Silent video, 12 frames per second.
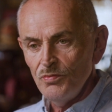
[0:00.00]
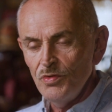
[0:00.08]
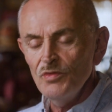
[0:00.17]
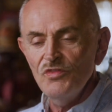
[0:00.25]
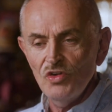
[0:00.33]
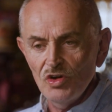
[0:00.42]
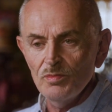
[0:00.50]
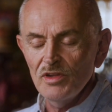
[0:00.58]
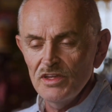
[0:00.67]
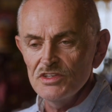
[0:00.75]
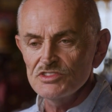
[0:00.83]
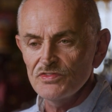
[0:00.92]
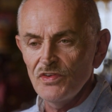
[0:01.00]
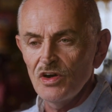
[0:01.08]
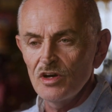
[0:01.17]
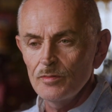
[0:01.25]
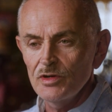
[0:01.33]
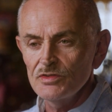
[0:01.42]
preferably his
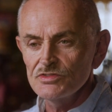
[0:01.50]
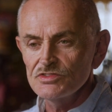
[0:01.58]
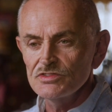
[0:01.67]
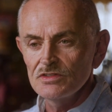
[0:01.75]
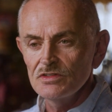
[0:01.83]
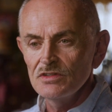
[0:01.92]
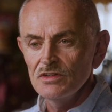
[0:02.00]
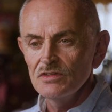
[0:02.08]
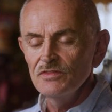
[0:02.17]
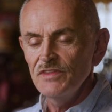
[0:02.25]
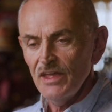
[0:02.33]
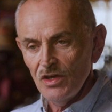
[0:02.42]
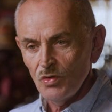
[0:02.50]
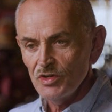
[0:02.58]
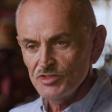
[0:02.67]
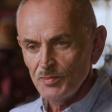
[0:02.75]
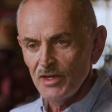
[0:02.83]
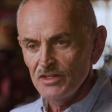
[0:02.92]
farmers. They
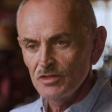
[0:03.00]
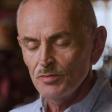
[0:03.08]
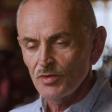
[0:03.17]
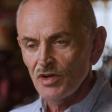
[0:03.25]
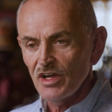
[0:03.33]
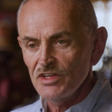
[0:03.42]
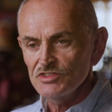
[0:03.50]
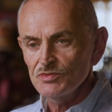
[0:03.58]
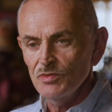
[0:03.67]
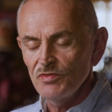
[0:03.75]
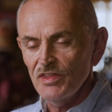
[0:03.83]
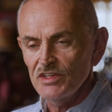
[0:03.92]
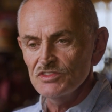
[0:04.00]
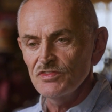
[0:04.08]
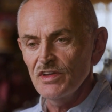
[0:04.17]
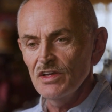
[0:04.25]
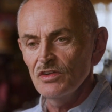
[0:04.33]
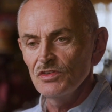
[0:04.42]
always paid the price when things
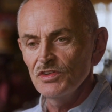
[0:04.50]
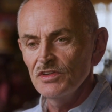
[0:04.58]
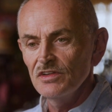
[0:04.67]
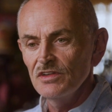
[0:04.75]
failed.